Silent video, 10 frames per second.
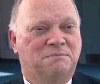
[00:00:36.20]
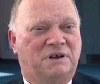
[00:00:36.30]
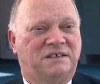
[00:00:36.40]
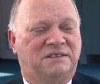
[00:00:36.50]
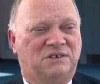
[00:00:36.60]

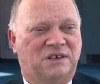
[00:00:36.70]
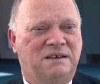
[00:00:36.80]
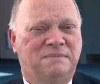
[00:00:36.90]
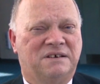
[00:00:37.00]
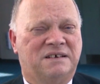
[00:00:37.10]
But at the
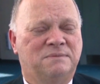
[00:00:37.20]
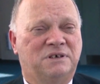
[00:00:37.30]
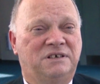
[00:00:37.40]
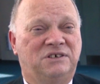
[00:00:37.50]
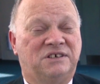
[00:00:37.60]
same time,
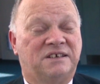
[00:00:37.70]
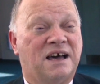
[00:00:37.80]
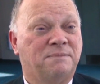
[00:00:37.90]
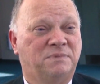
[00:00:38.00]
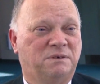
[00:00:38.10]
when you
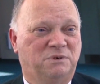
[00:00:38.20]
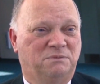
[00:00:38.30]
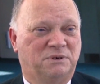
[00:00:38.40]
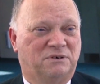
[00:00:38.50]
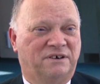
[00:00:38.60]
stop the
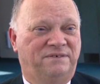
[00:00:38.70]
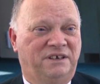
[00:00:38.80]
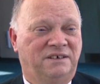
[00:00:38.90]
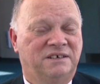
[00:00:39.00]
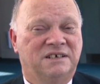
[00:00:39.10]

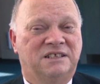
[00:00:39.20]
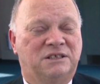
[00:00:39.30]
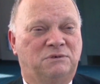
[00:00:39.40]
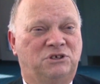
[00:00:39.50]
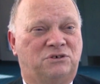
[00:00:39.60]
buprenorphine,
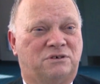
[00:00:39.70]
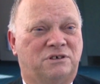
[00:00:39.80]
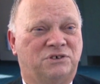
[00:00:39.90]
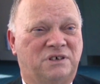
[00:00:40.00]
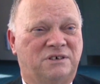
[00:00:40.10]
the
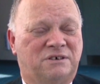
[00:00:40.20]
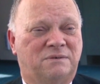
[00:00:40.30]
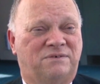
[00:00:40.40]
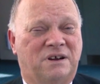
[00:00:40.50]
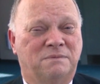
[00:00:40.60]
withdrawal
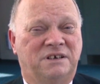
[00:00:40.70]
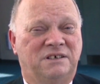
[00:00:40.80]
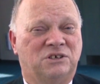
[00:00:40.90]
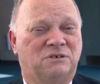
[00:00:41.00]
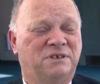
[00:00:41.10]
syndrome from it
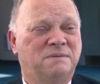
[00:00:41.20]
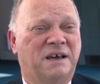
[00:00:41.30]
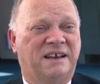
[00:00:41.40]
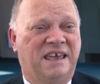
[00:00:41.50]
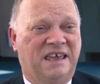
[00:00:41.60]
is only
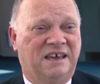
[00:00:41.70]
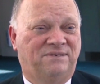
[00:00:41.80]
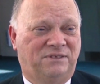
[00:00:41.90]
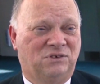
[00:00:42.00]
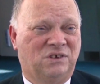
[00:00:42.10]
about
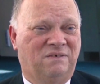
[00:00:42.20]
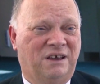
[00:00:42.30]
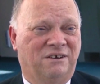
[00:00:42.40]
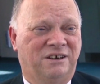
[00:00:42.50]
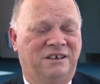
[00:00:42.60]
half the
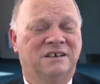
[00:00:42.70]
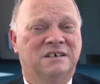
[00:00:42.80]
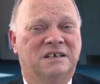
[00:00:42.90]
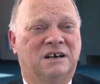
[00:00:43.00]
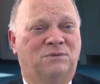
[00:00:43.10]
severity
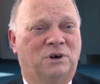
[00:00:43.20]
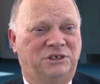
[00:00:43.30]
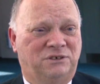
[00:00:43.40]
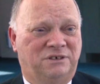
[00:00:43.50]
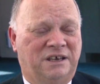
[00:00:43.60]
of
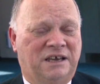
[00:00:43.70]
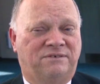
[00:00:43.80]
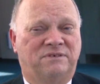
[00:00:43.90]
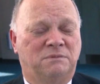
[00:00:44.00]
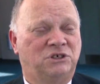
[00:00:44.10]
what you'd
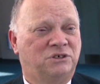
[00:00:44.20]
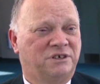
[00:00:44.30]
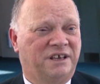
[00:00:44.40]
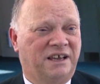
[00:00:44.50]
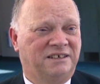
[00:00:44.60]
have from a
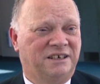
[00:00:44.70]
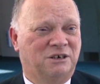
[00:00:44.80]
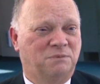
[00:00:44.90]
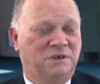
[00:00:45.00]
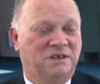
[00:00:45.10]
short
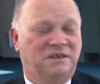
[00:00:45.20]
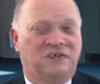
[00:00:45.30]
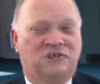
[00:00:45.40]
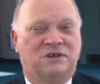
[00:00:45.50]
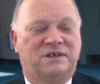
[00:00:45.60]
acting opiate.
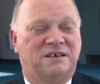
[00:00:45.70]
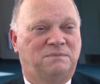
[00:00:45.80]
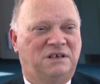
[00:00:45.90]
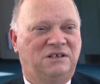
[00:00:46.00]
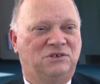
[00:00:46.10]
So
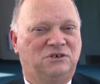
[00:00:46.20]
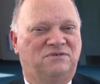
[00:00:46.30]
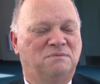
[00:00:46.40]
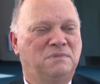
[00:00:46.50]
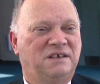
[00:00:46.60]
that means
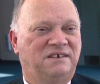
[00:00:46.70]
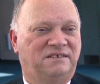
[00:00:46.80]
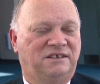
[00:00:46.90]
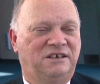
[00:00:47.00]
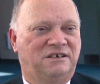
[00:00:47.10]
you've
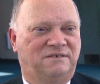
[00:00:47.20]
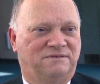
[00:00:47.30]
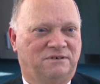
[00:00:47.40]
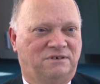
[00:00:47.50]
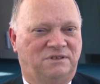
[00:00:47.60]
immediately
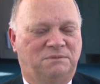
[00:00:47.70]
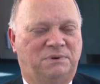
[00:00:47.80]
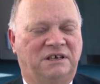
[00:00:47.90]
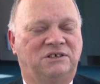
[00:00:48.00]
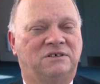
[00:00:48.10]
converted the
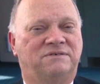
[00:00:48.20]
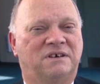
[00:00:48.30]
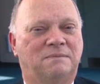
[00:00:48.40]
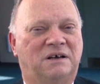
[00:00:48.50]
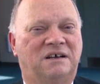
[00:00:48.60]
patient
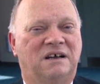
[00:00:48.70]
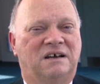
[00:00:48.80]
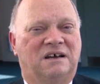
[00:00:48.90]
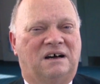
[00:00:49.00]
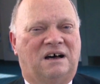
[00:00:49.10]
from a
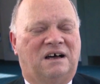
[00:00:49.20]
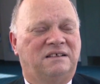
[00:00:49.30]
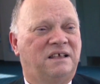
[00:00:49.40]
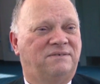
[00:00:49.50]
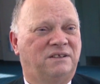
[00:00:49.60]

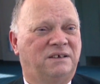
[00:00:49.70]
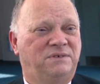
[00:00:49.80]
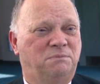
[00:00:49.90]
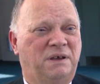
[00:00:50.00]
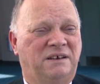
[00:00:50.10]
high level
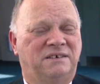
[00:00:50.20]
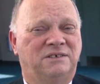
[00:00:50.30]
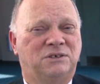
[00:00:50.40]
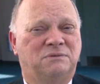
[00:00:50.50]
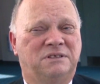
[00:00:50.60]
of
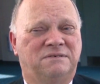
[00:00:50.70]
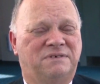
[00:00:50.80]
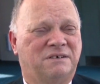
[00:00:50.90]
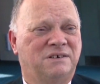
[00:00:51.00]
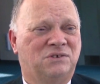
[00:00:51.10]
dependence with a
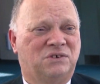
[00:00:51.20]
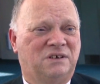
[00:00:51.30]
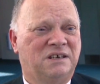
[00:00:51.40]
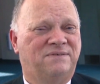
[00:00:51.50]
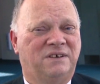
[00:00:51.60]
very
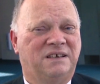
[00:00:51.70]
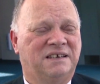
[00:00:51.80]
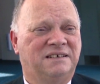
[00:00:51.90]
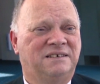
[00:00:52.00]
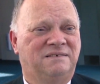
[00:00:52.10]

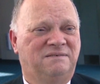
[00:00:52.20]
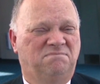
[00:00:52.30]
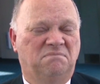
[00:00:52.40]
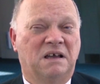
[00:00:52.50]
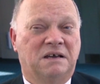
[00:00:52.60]
significant
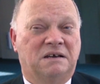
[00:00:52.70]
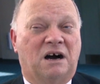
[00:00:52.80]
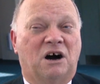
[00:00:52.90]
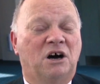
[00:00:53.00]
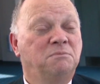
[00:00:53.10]

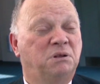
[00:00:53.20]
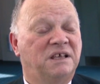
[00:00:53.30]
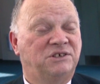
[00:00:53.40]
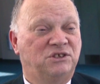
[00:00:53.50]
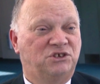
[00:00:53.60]

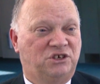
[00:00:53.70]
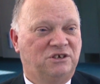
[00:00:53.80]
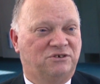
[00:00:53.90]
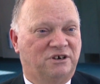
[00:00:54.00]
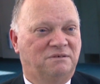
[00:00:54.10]
unpleasant
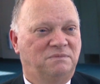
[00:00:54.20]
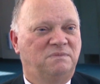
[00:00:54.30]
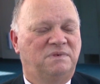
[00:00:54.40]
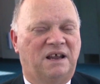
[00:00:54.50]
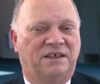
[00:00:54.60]

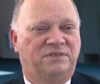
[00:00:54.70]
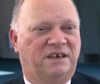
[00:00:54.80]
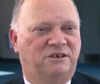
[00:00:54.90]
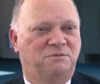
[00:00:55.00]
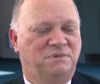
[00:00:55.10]
syndrome. Not
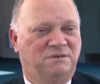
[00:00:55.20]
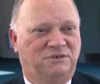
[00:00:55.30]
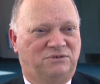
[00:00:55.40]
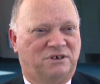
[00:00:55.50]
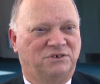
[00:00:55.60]
that opiate
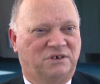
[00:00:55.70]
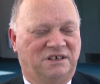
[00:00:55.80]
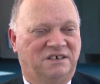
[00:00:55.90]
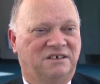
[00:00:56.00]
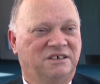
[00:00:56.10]
withdrawal is
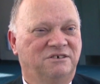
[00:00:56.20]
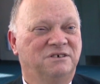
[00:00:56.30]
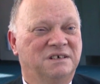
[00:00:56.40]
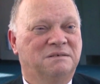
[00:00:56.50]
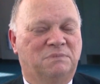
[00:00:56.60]
going to kill
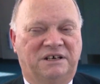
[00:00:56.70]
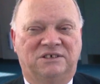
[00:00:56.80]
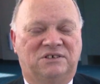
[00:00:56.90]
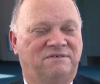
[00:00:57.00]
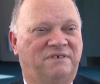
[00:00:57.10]
you, but
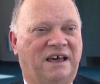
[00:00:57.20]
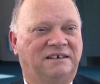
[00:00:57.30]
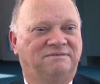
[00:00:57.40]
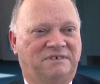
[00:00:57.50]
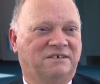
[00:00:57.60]
it's in
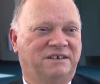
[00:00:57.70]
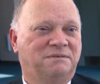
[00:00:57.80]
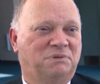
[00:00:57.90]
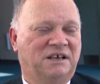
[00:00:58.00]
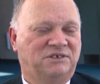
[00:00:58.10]
fact very
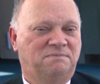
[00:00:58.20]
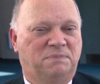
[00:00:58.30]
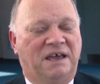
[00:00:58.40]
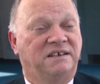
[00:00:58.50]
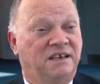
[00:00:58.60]

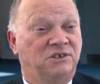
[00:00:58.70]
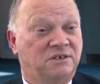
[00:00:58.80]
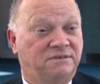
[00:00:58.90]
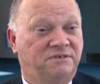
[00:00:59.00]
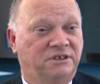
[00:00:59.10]
unpleasant, bad
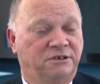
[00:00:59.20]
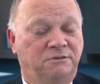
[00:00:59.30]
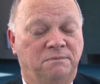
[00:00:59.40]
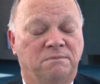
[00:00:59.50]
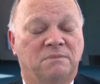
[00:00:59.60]
case of the
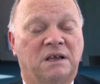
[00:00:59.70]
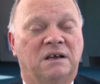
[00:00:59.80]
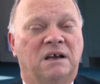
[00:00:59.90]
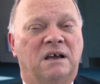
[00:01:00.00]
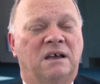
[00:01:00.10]
flu.
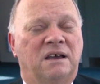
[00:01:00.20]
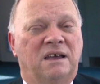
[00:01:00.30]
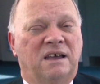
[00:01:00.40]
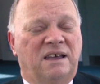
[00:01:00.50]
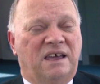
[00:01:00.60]

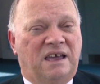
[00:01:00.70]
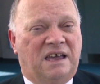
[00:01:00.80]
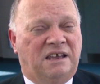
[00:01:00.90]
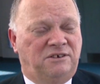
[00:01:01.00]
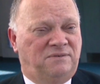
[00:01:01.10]

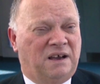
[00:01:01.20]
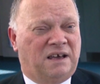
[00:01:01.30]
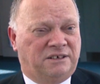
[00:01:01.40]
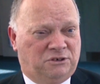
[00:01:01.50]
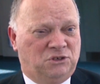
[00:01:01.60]
And you've
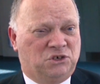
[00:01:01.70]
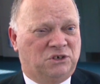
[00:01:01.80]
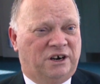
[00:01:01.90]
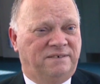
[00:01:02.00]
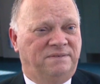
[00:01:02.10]
got a good
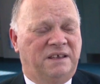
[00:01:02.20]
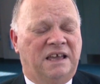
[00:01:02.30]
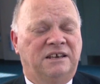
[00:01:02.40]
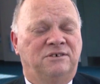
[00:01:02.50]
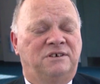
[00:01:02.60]
start
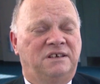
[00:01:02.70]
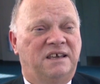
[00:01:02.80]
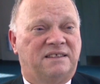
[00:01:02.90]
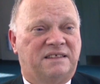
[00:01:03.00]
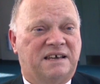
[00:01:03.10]
and you can
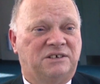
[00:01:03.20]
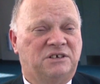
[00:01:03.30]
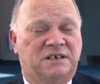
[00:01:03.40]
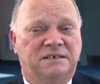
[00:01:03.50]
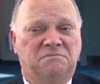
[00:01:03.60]
get
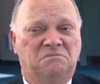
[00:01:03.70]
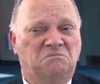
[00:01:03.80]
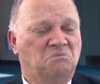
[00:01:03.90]
that done